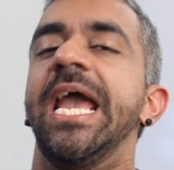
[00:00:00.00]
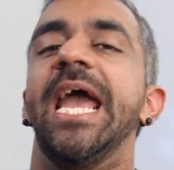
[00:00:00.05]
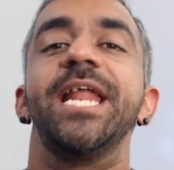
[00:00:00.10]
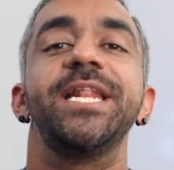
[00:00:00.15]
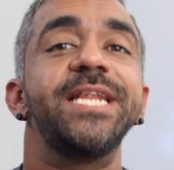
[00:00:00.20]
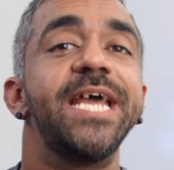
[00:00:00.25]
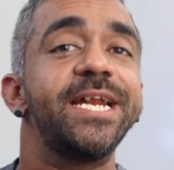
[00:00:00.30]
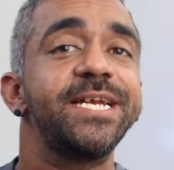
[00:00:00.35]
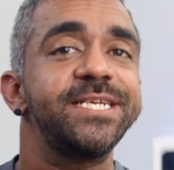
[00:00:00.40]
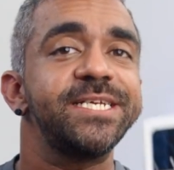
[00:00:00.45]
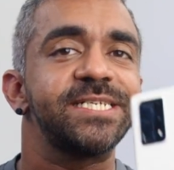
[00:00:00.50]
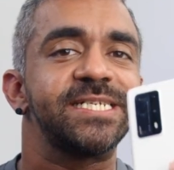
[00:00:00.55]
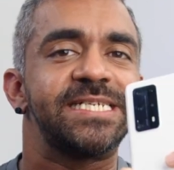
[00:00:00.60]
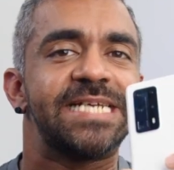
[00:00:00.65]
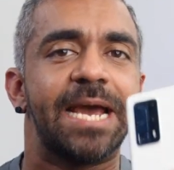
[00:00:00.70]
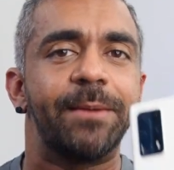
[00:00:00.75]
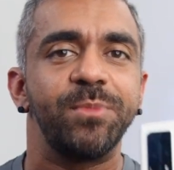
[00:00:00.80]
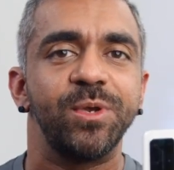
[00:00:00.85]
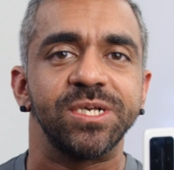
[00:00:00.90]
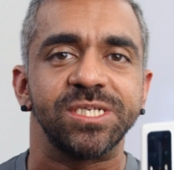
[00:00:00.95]
and then just
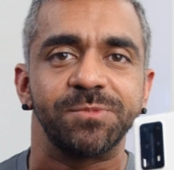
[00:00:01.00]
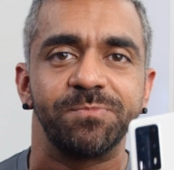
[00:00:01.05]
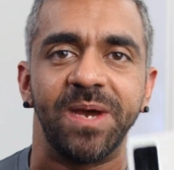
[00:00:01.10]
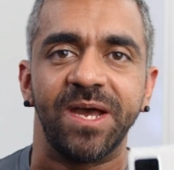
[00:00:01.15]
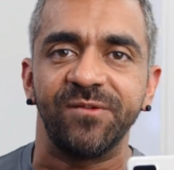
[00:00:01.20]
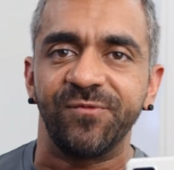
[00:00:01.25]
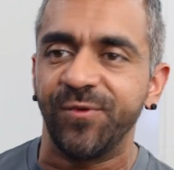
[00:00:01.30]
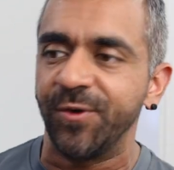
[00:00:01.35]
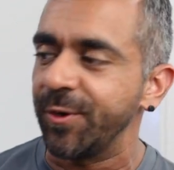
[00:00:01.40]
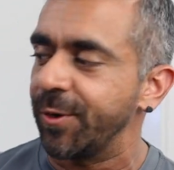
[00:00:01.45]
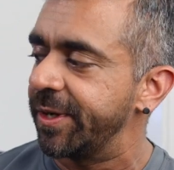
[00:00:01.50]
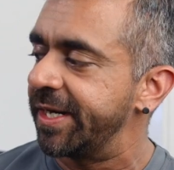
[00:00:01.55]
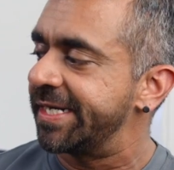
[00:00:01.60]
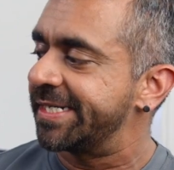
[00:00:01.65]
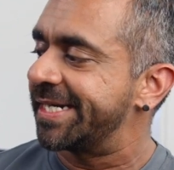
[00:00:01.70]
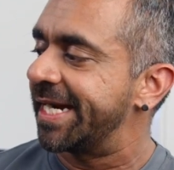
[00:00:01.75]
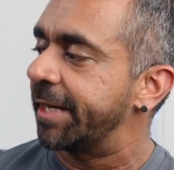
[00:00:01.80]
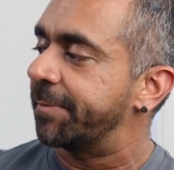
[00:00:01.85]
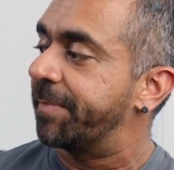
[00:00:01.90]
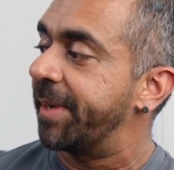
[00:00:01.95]
tap your smartphone on the
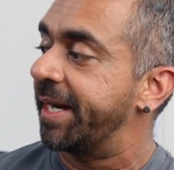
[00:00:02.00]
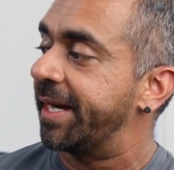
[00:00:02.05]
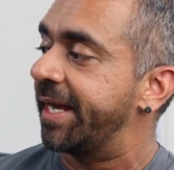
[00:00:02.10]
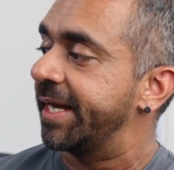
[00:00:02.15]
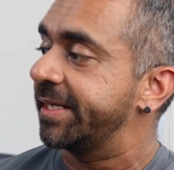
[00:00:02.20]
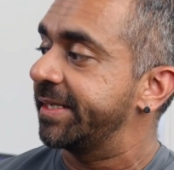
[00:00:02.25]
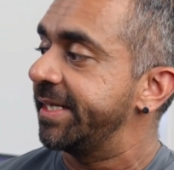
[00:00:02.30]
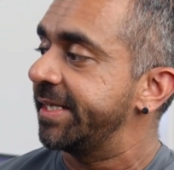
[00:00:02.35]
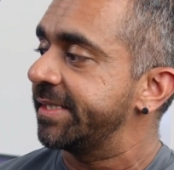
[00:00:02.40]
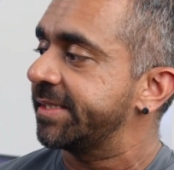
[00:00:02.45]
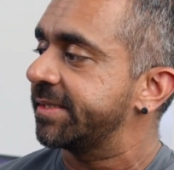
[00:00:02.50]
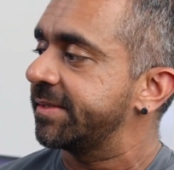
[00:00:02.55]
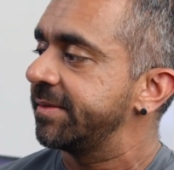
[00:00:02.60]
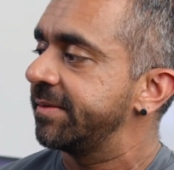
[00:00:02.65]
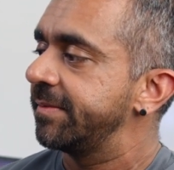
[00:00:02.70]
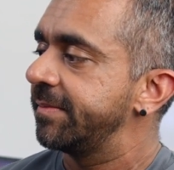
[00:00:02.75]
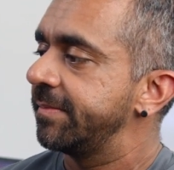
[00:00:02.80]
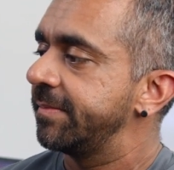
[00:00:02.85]
trackpad like this.